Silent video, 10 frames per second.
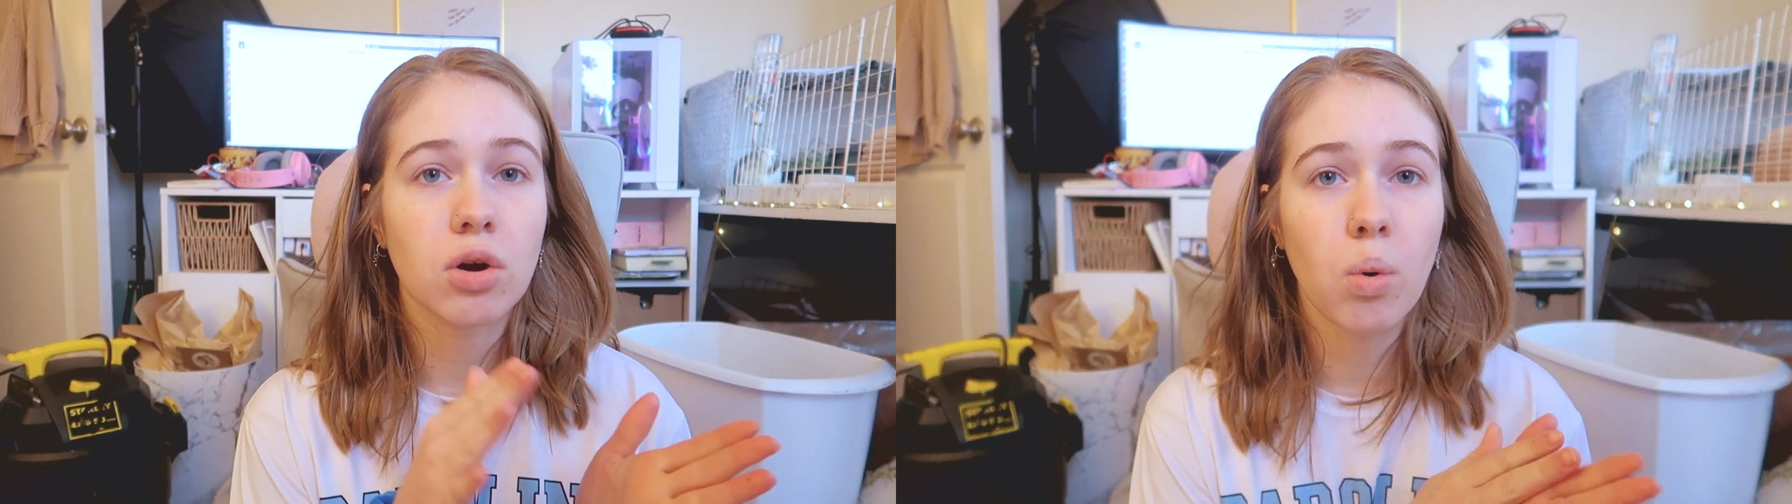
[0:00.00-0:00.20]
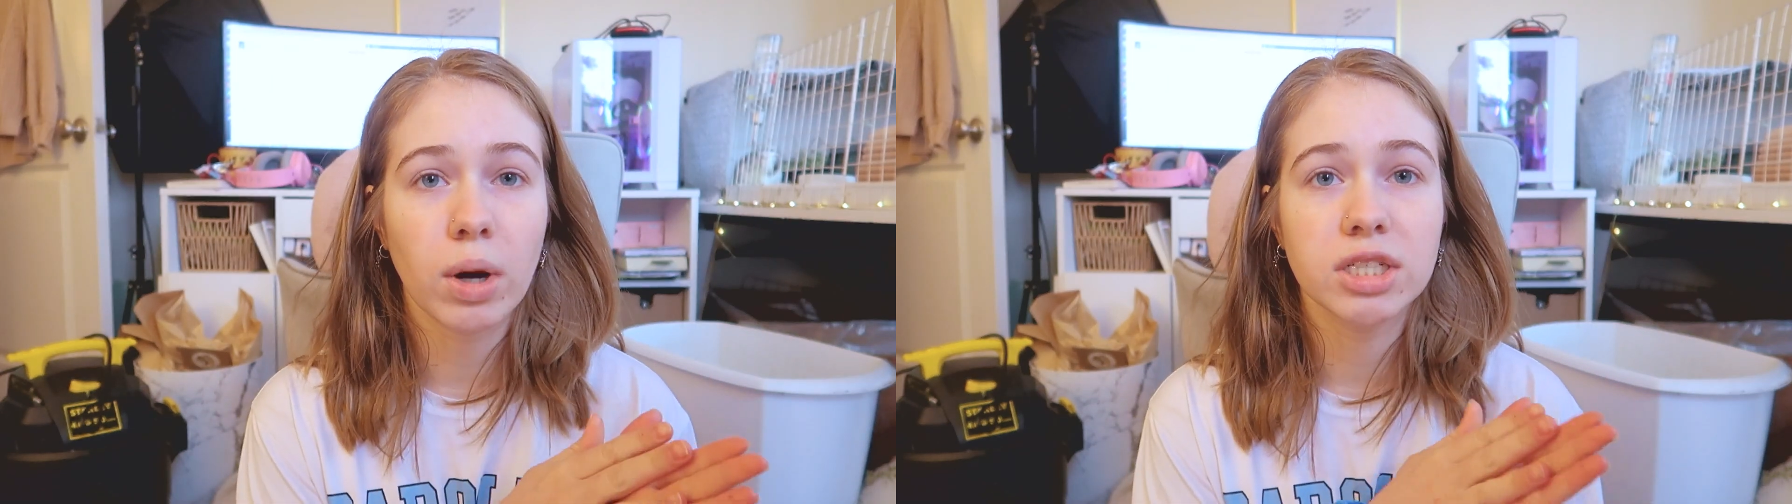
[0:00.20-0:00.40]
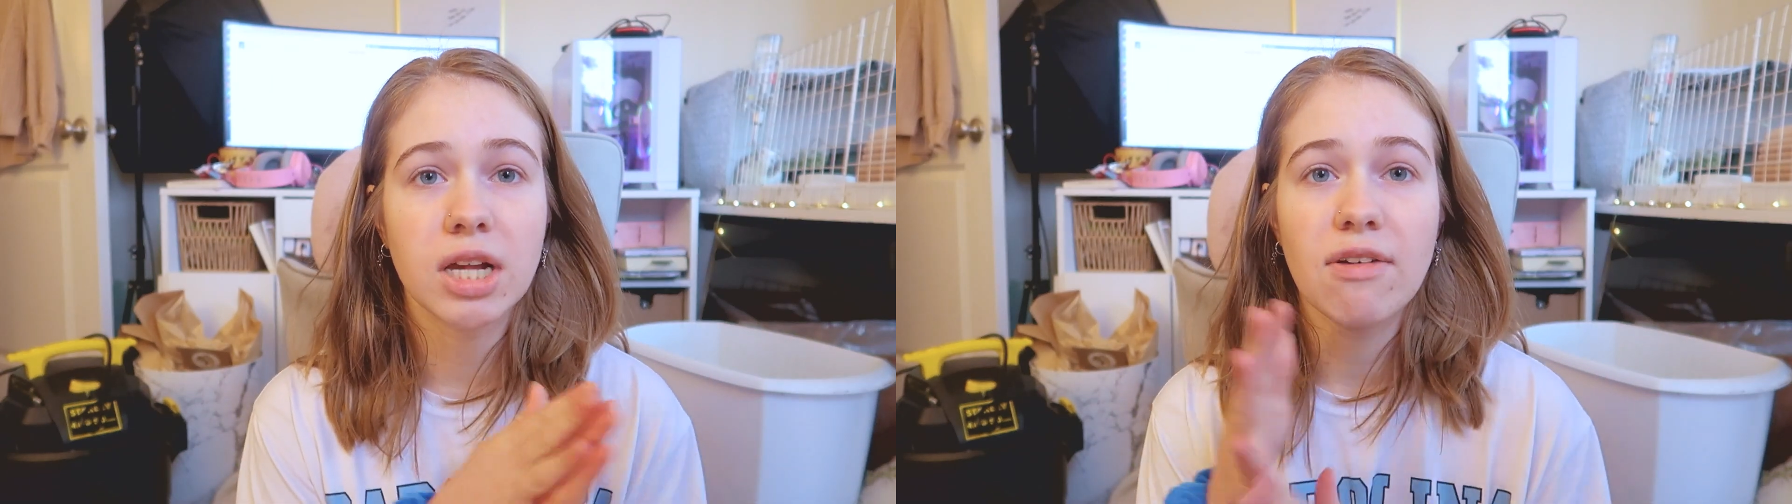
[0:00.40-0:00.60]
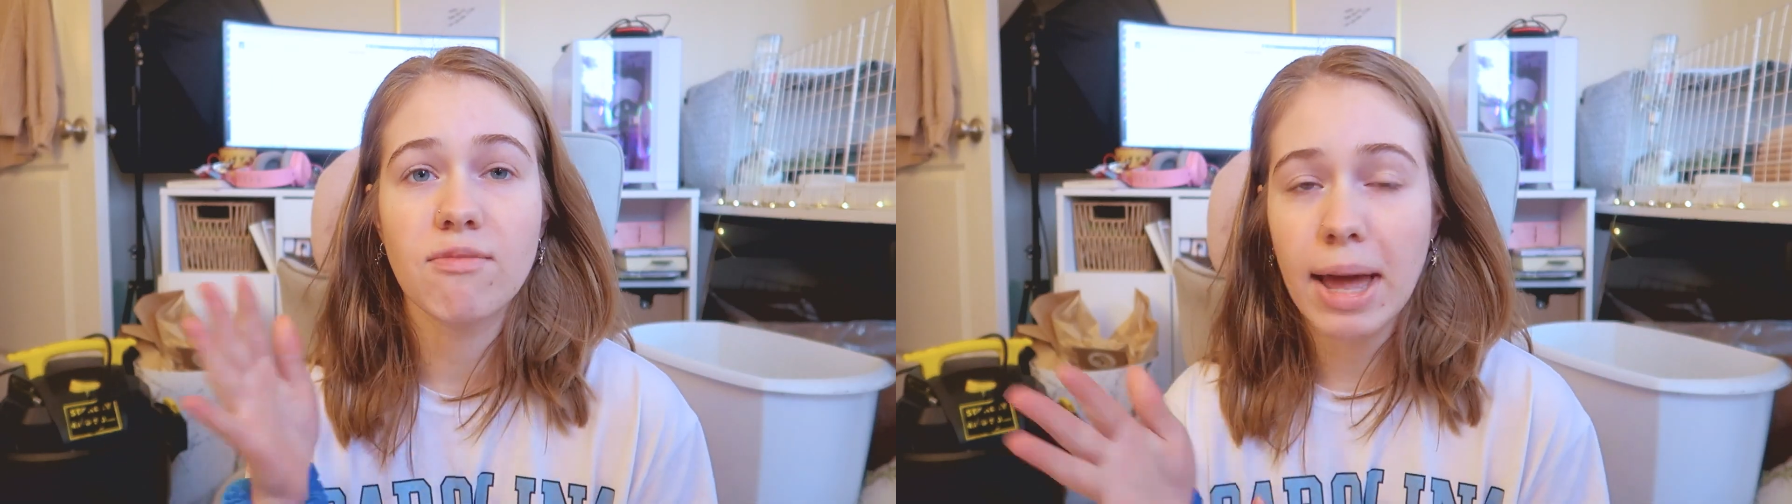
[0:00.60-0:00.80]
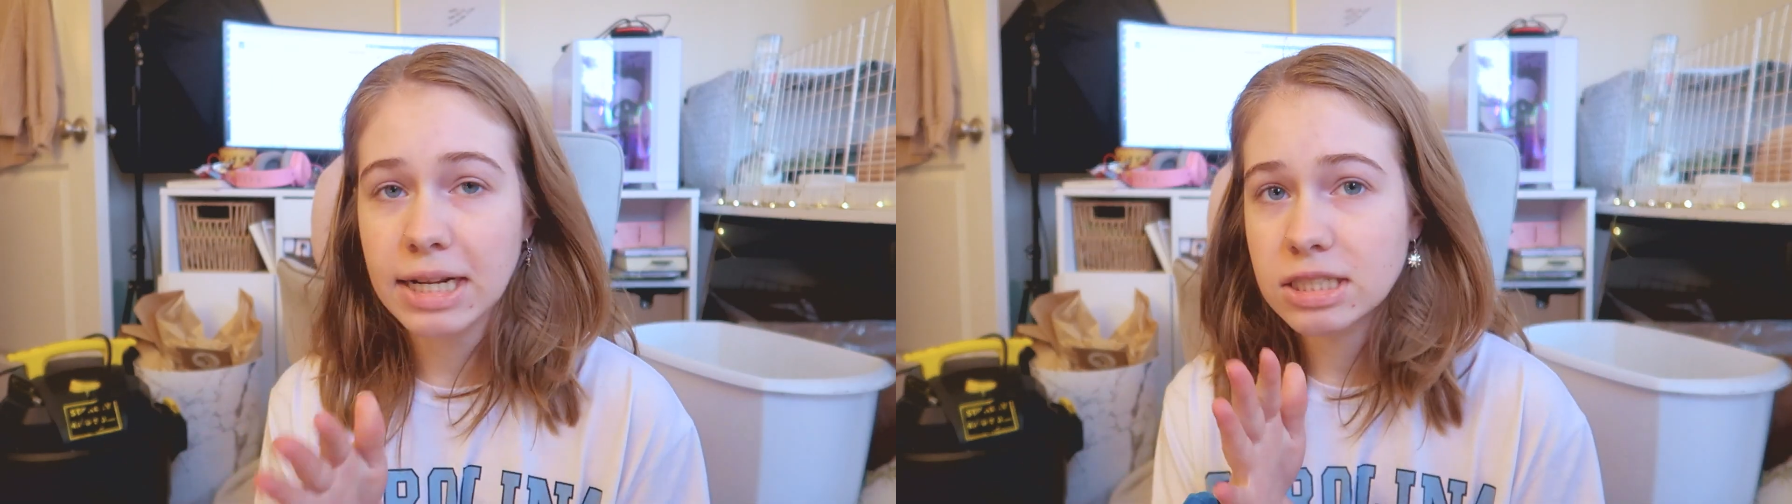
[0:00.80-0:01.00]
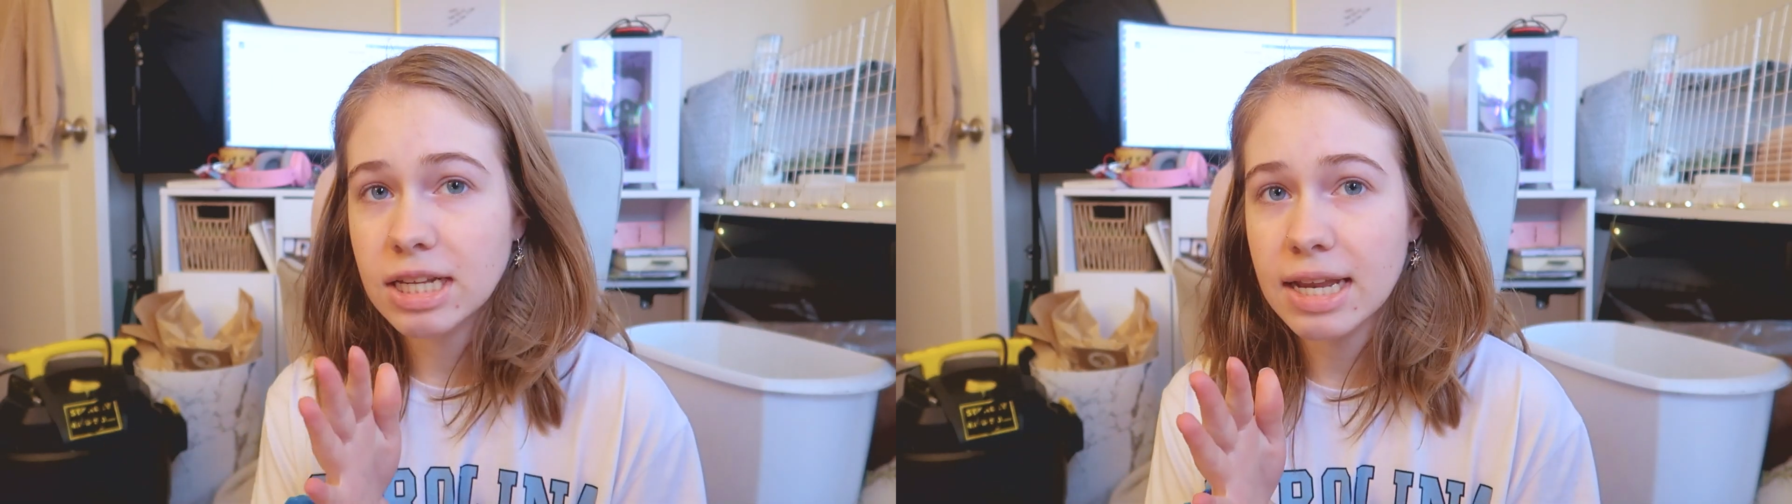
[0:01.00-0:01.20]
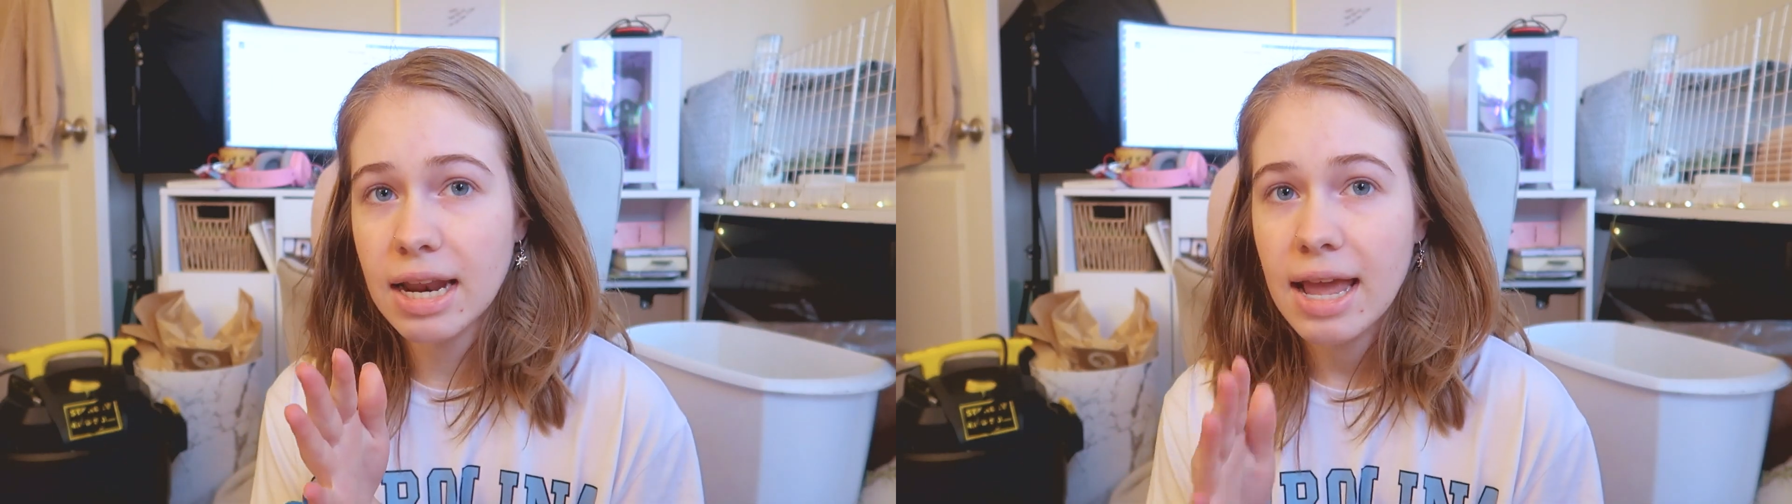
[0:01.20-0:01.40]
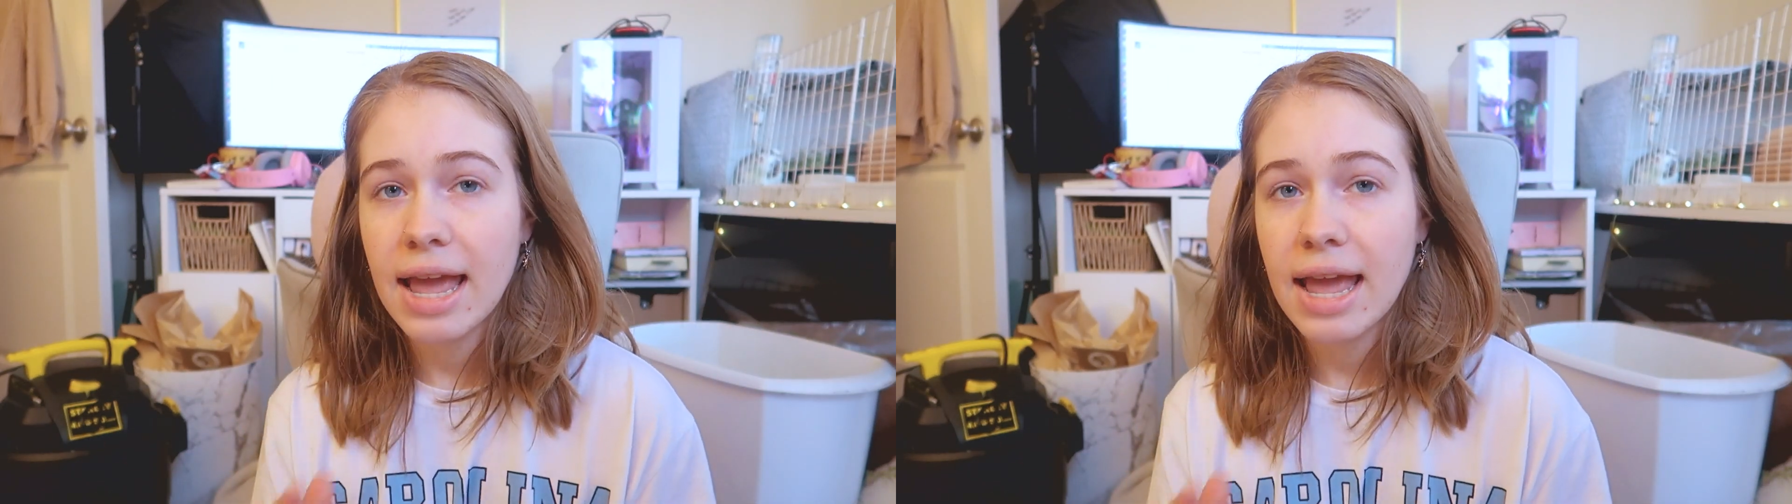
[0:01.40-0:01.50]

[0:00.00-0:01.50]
course of medicine